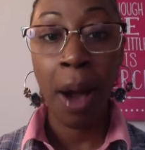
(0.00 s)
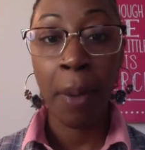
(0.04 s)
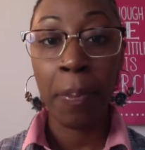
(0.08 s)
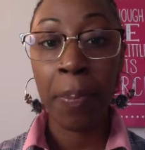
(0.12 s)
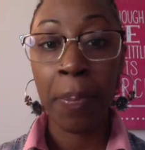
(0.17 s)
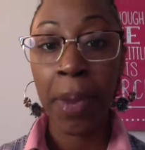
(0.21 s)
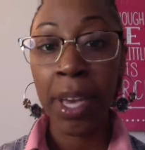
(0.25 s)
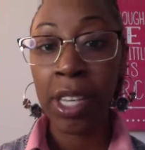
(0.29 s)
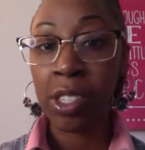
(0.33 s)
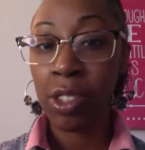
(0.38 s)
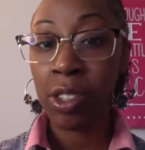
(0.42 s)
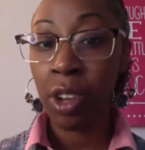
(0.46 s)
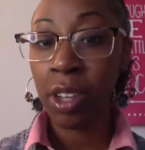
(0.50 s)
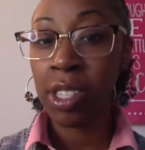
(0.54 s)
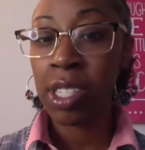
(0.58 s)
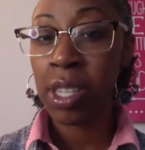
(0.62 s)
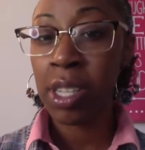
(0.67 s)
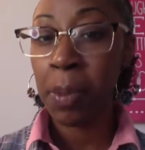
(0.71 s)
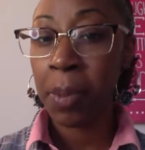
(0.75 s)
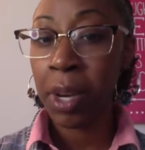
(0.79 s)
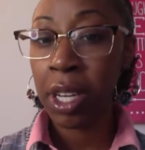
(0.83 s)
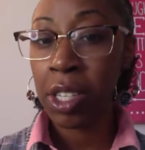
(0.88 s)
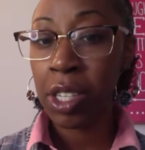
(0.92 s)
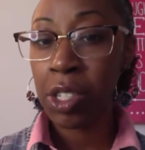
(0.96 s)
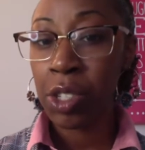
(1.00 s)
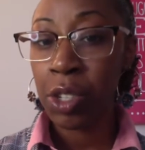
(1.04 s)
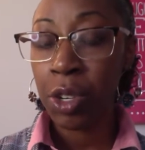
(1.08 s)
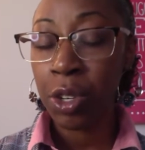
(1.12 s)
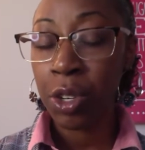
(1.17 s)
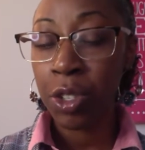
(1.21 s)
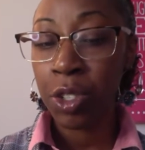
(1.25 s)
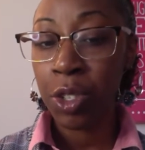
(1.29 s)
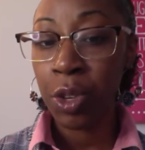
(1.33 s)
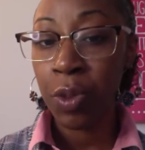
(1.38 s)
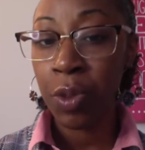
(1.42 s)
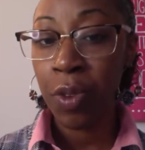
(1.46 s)
based on some
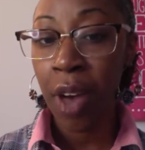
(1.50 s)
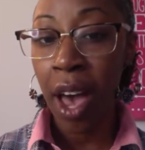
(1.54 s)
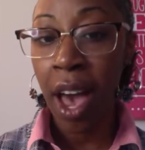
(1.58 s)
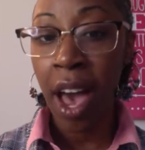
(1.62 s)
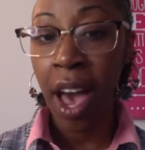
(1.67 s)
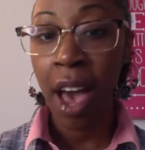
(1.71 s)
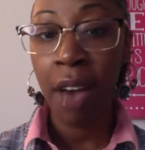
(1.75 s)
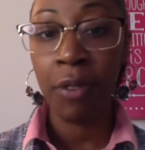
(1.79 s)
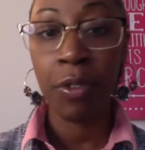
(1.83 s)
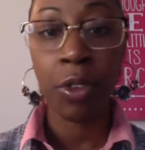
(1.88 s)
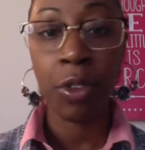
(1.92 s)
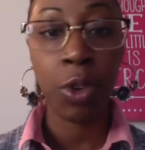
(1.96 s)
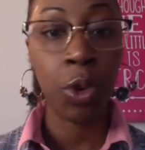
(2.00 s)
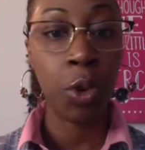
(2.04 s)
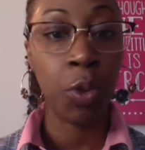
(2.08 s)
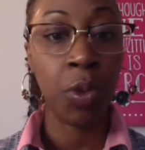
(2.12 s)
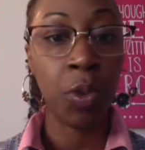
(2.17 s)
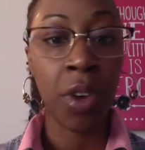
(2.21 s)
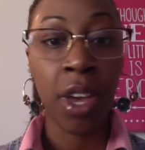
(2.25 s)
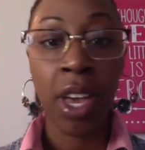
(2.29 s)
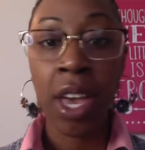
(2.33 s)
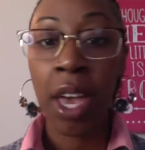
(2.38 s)
concerns you've